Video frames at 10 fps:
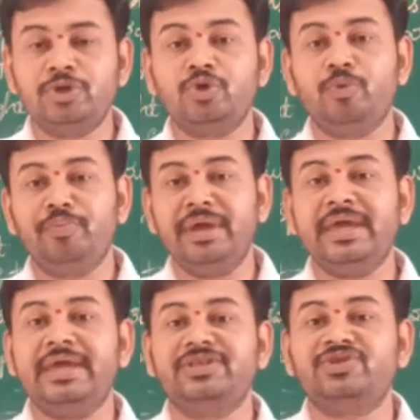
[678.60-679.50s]
to
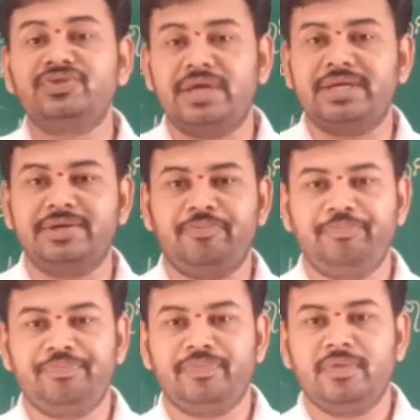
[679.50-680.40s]
make a strike
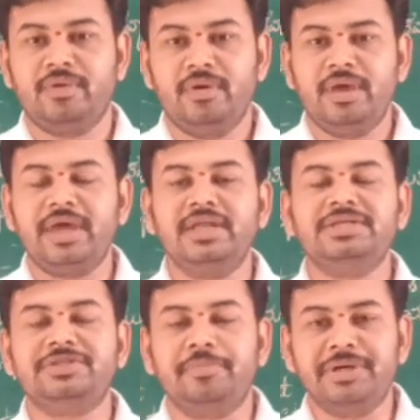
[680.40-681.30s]

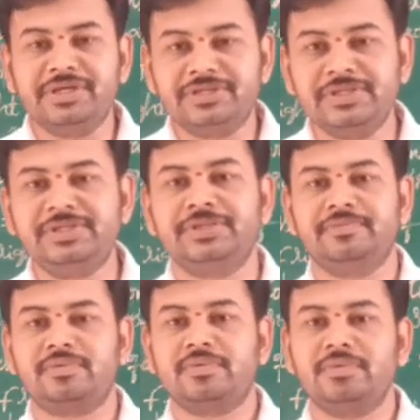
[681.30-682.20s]
against the
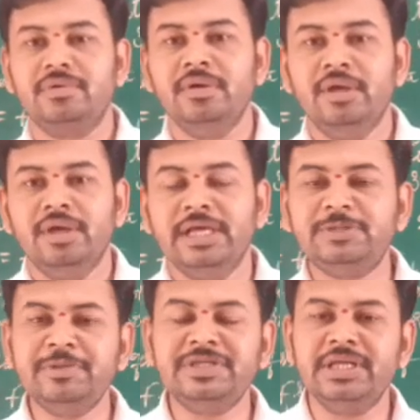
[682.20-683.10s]
Britishers.
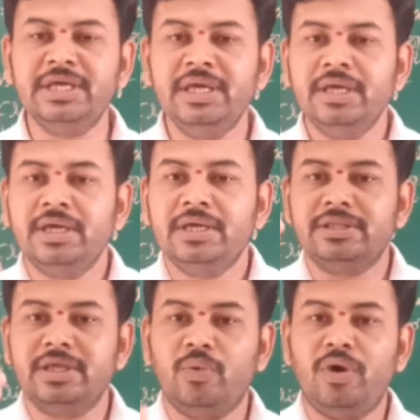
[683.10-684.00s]
Especially,
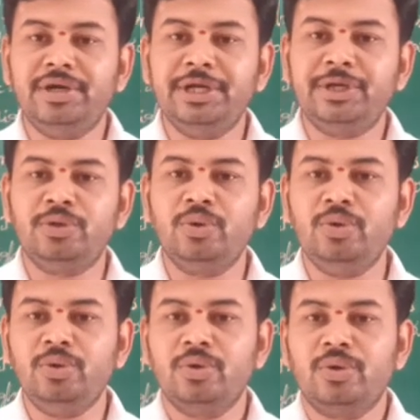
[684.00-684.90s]
they wanted
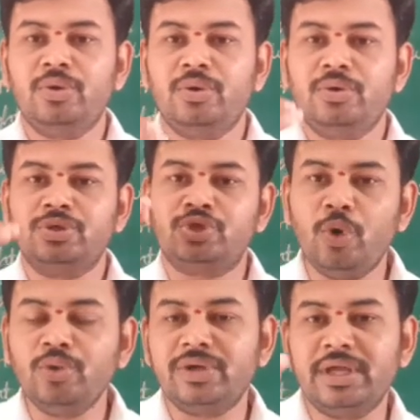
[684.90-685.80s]
to
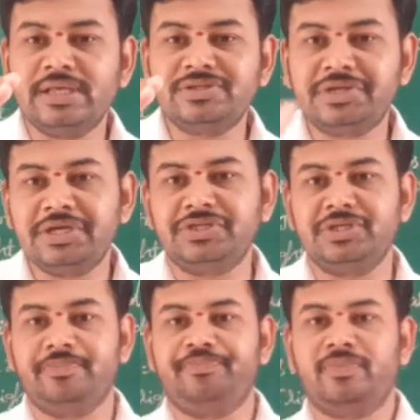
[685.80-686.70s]
show their
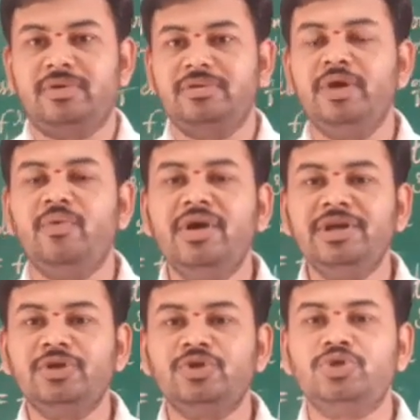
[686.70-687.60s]
hesitation. They
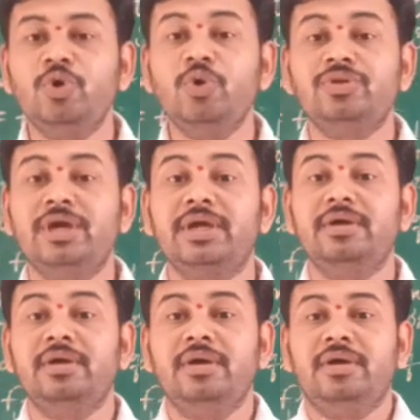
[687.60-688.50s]
wanted to show
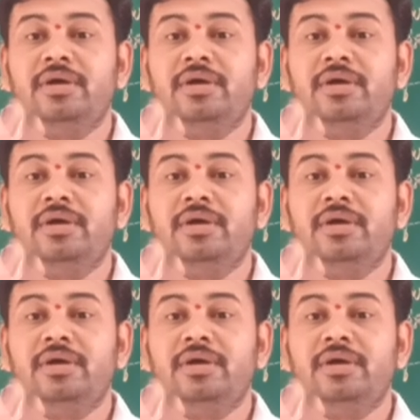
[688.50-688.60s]
their